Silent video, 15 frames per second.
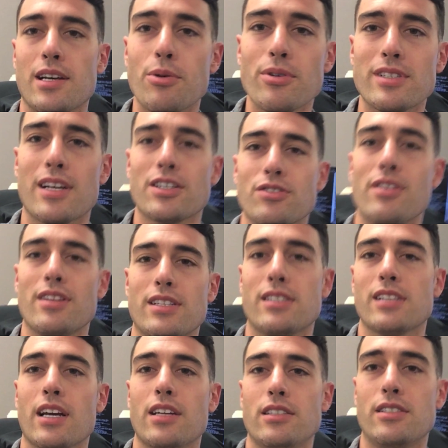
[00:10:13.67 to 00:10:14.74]
That was actually the
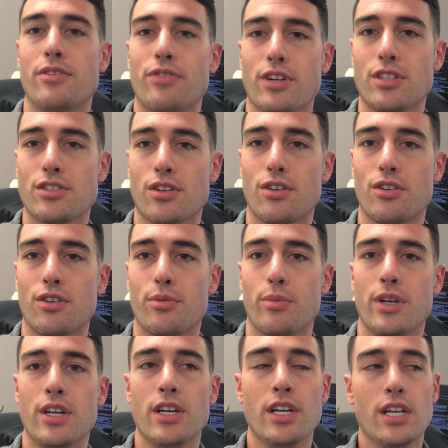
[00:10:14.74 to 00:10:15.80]
scientific
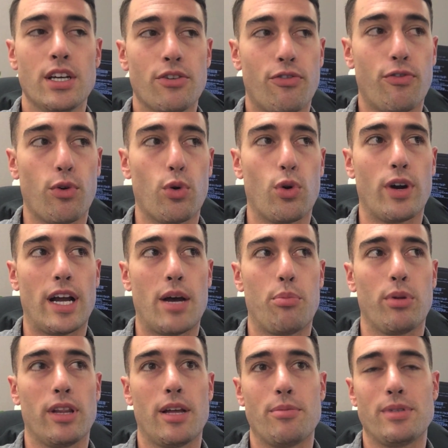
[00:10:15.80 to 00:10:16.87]
term for
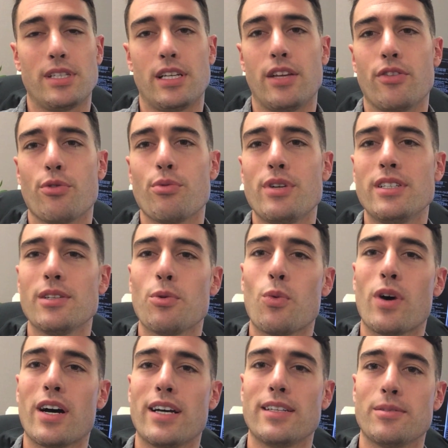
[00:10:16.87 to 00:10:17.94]
epilepsy, and the reason
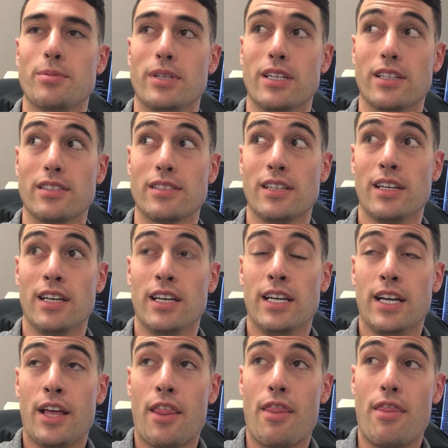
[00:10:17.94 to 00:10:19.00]
why is because
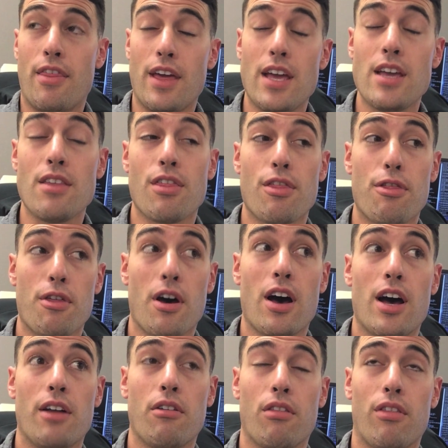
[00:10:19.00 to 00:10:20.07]
they
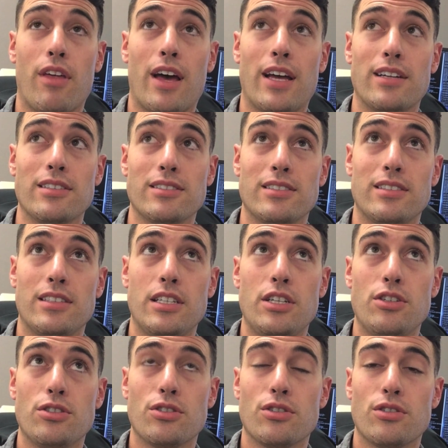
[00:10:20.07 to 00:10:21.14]
thought that
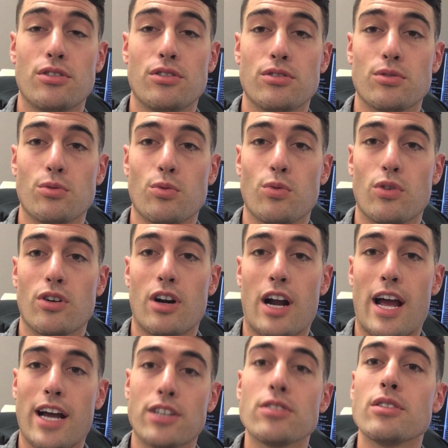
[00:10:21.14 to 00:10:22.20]
seizures
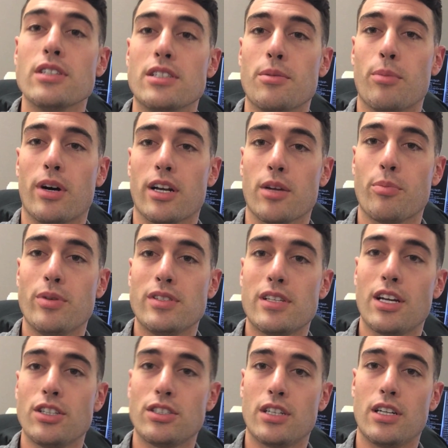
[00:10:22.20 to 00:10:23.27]
were actually demonic
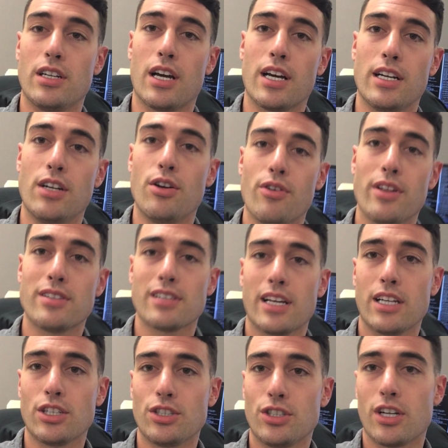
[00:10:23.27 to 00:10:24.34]
possession. I know that's
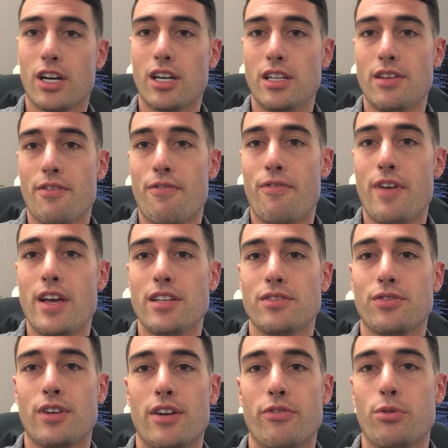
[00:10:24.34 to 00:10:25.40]
like a shot in the
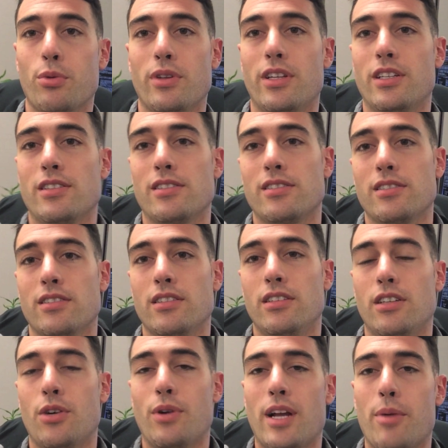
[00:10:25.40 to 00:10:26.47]
face for everyone that's,
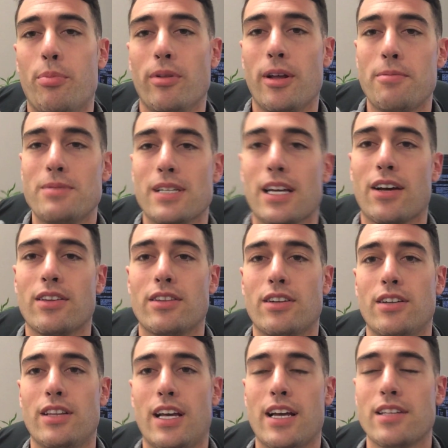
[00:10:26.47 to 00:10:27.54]
you know, an epileptic out
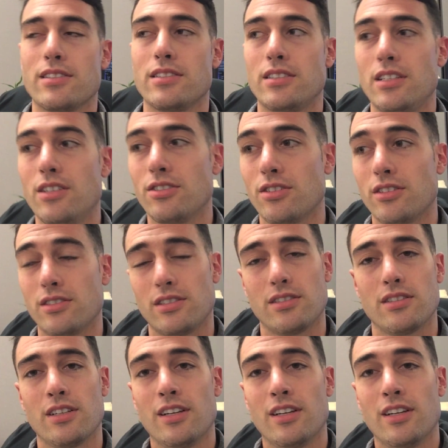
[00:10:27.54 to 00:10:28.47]
there and that has seizures.